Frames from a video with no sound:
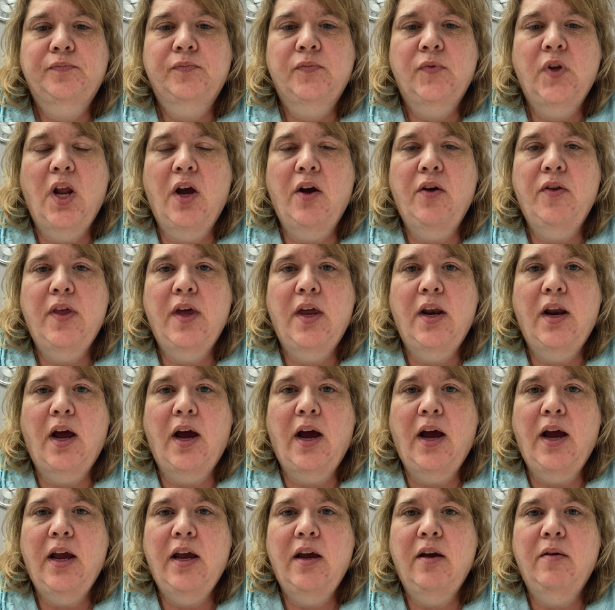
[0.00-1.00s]
know that
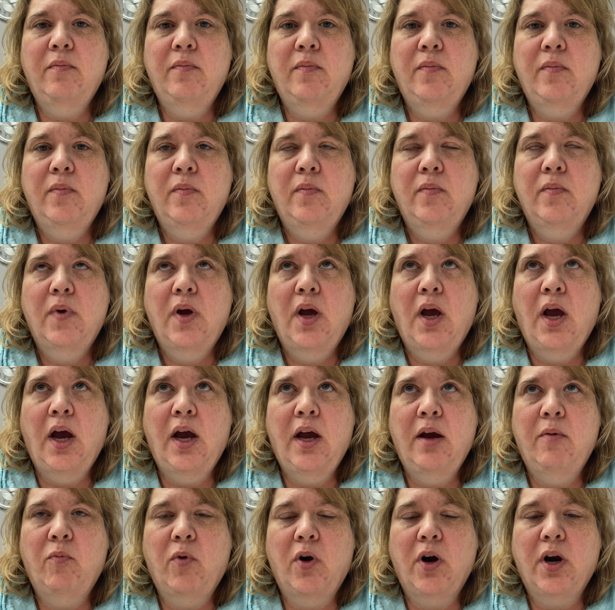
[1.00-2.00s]
I am
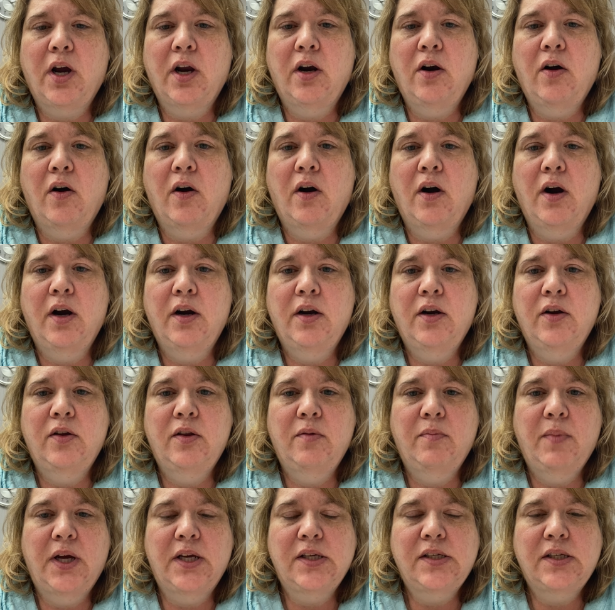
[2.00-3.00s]
working hard, doing
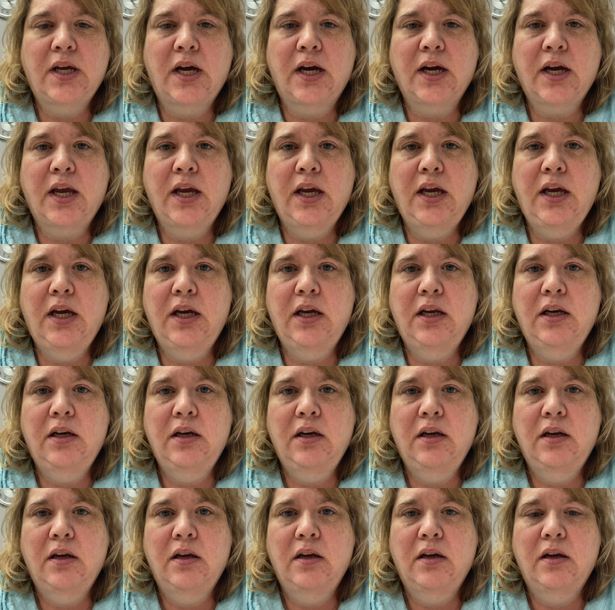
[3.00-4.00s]
the best I
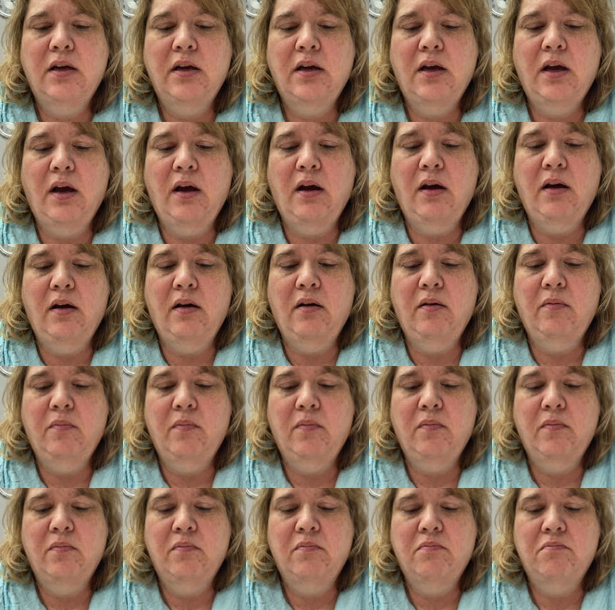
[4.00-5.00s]
can,
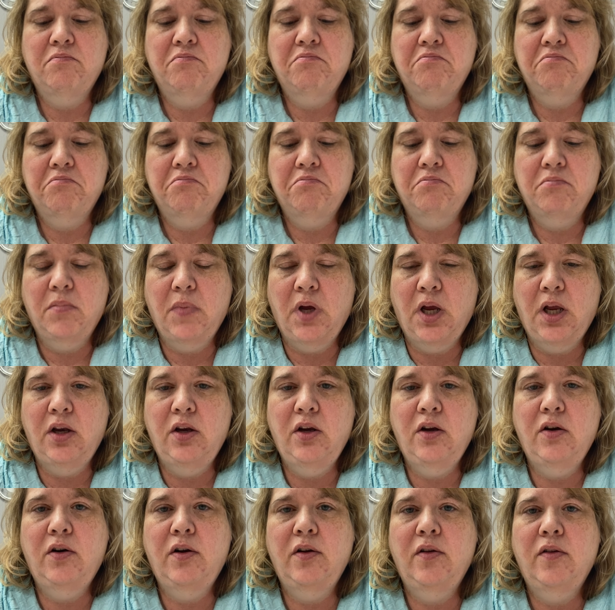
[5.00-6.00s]
and
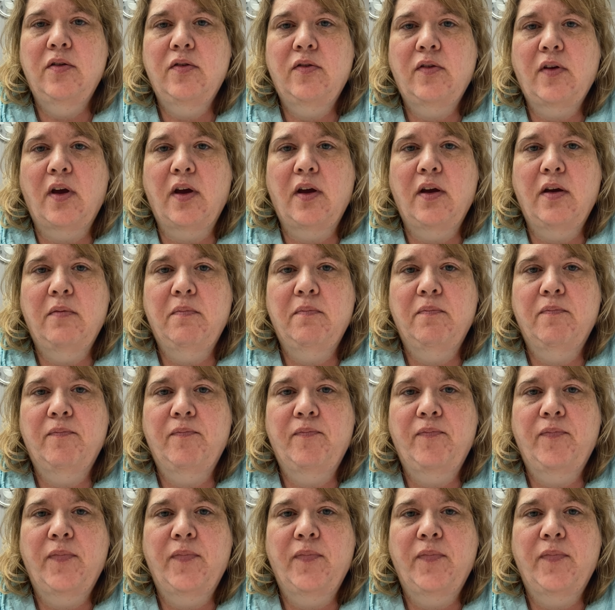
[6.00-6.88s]
you do the same.